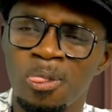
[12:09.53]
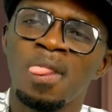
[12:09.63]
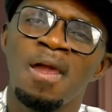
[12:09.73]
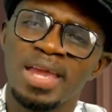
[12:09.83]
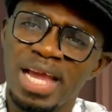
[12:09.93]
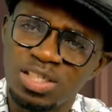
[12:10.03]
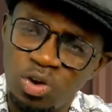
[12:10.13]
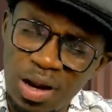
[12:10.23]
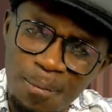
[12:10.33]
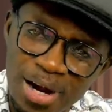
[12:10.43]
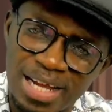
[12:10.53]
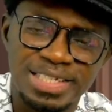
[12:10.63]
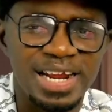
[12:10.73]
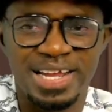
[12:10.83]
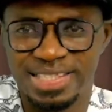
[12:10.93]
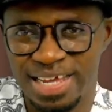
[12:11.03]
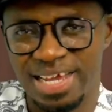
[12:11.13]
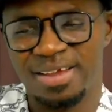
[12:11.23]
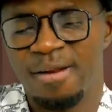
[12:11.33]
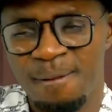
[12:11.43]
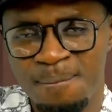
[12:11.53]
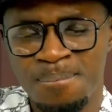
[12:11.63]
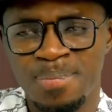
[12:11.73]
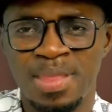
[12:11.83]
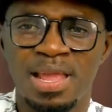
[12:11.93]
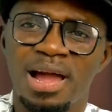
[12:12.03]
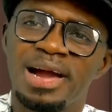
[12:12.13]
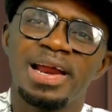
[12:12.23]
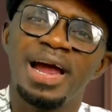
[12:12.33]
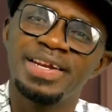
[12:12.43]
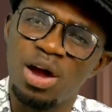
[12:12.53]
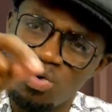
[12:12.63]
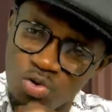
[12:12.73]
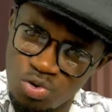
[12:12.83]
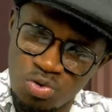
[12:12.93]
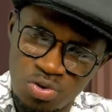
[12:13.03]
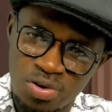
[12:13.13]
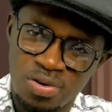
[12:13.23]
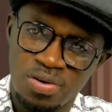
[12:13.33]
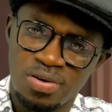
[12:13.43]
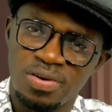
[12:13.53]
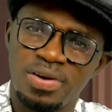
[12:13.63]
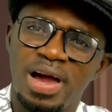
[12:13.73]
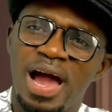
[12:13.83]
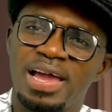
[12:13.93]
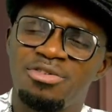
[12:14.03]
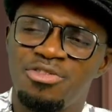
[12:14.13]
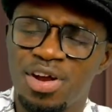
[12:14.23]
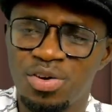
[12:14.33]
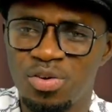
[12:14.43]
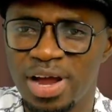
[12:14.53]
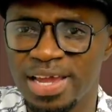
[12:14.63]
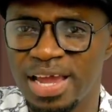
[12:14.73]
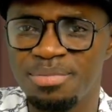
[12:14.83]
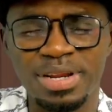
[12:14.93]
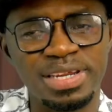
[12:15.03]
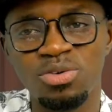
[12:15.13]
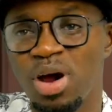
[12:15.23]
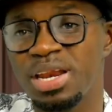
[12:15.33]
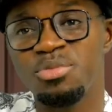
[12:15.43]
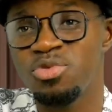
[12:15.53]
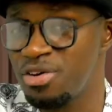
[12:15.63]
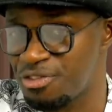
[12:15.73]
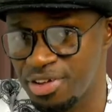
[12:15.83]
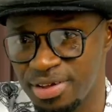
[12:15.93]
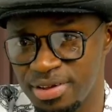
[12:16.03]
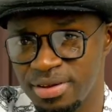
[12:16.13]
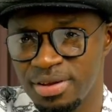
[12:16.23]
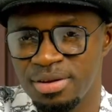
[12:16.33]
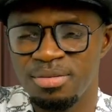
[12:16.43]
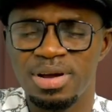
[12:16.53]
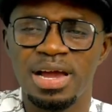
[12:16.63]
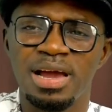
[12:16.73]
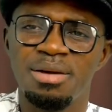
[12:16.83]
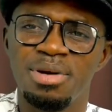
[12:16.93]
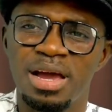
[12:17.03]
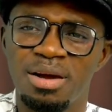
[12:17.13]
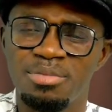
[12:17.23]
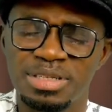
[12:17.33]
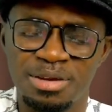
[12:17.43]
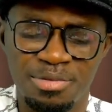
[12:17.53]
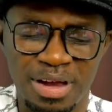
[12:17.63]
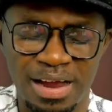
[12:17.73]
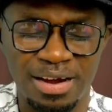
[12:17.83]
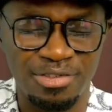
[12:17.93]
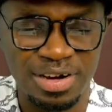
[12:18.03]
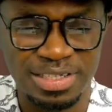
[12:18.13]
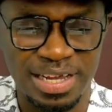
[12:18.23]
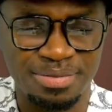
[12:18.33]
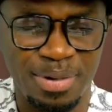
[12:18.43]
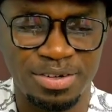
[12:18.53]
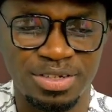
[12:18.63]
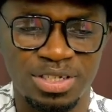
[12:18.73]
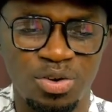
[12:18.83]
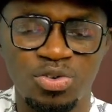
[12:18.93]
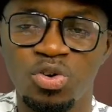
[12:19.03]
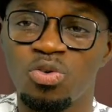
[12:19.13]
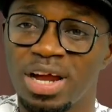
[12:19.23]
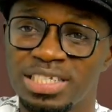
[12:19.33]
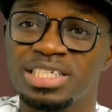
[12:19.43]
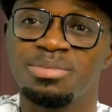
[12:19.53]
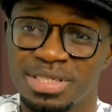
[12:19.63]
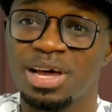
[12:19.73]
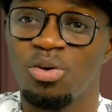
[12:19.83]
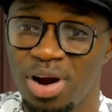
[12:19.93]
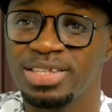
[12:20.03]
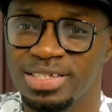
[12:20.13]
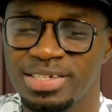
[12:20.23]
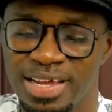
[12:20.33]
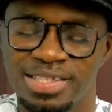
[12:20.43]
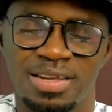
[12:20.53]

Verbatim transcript: Yet one I'm a catcher, say, I grad del Cunu. I a friend of a year, me didn't quite a refi. Mr. Very friends, Patricia or do Cranton, Mr. Cranton, yes,